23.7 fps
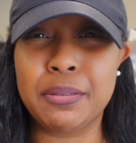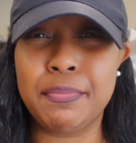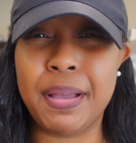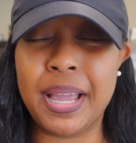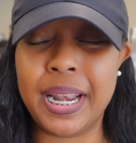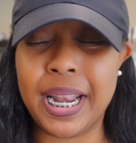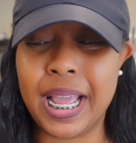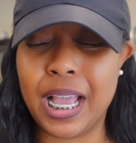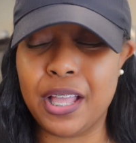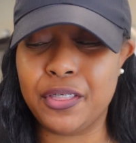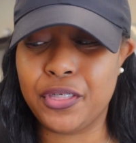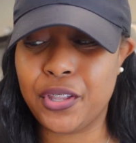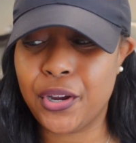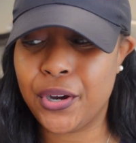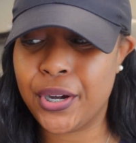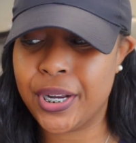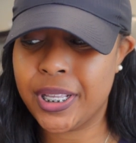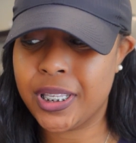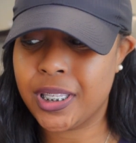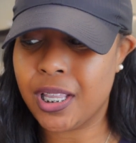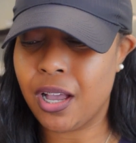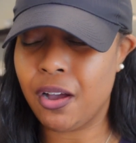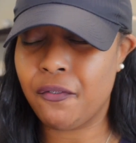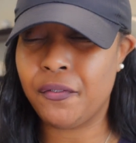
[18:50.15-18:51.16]
by
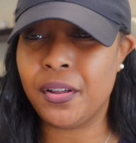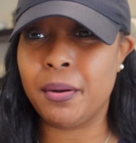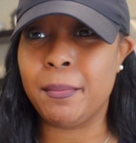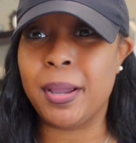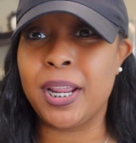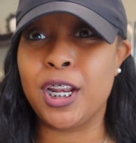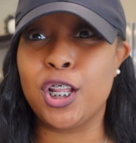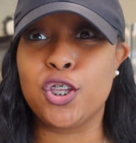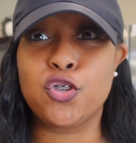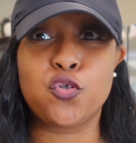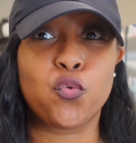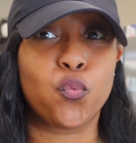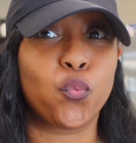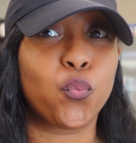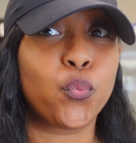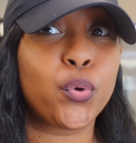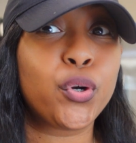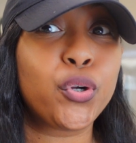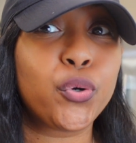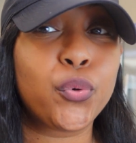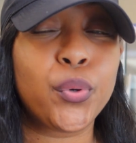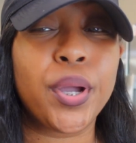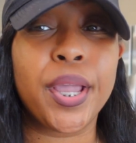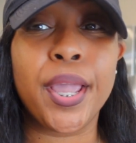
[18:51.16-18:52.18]
9:30, so I'm gonna make this
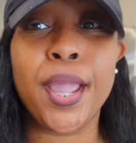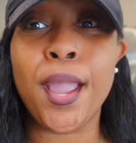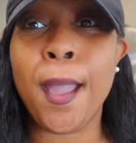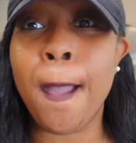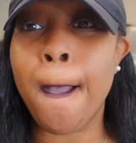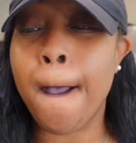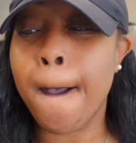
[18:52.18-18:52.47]
real quick.